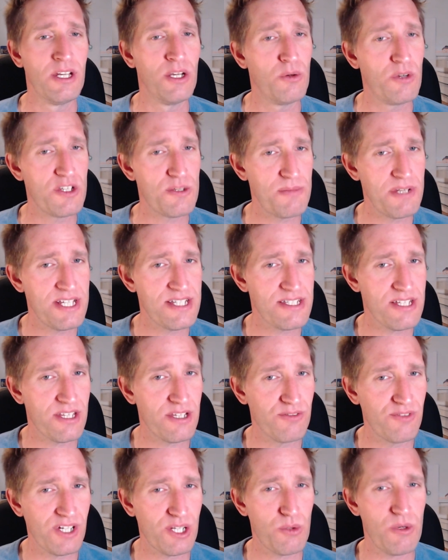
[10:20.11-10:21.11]
which means that
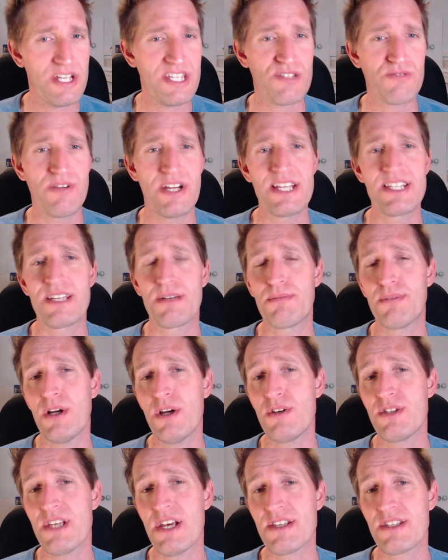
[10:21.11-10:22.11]
the request raising
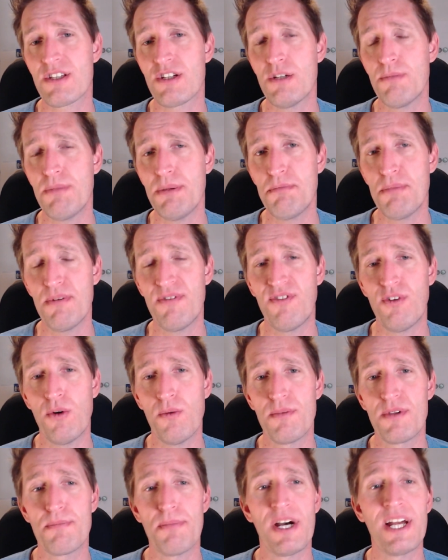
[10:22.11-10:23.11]
process could be
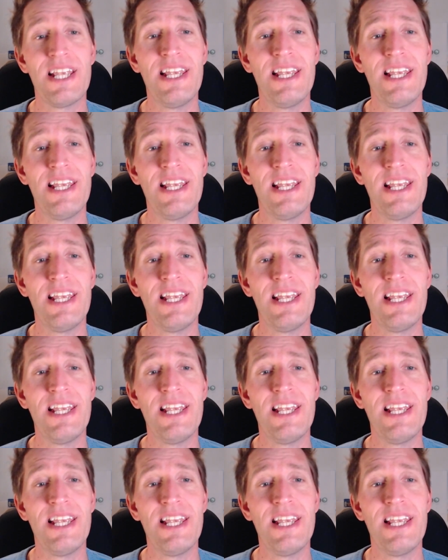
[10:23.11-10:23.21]
performed by